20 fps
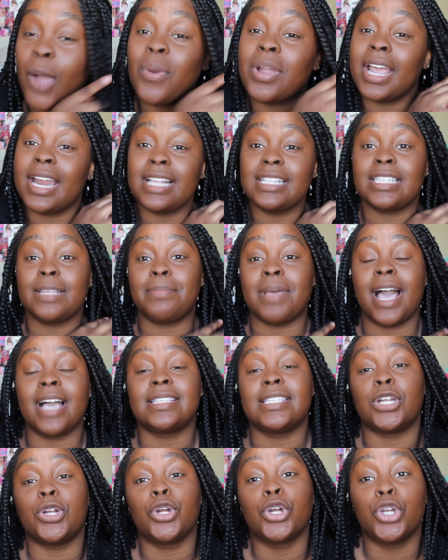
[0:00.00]
we're getting to the
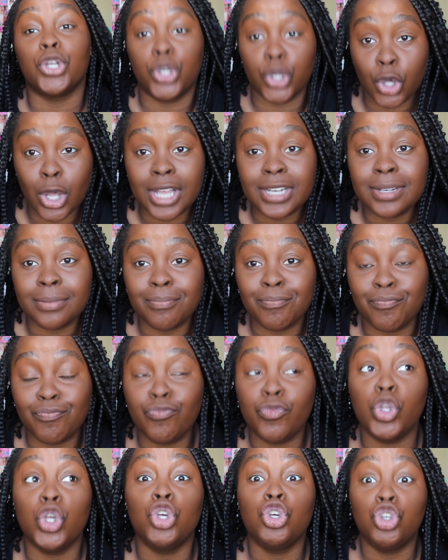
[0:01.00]
packs that are good.
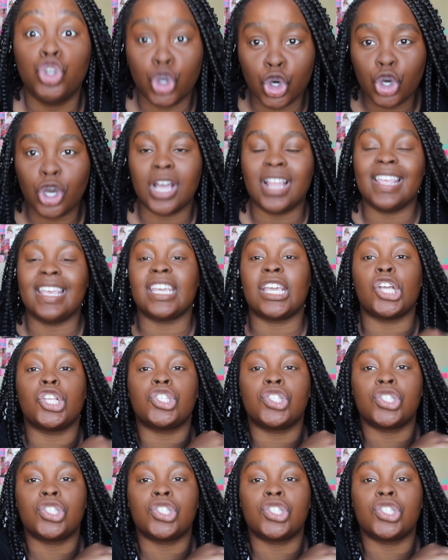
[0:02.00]
Good.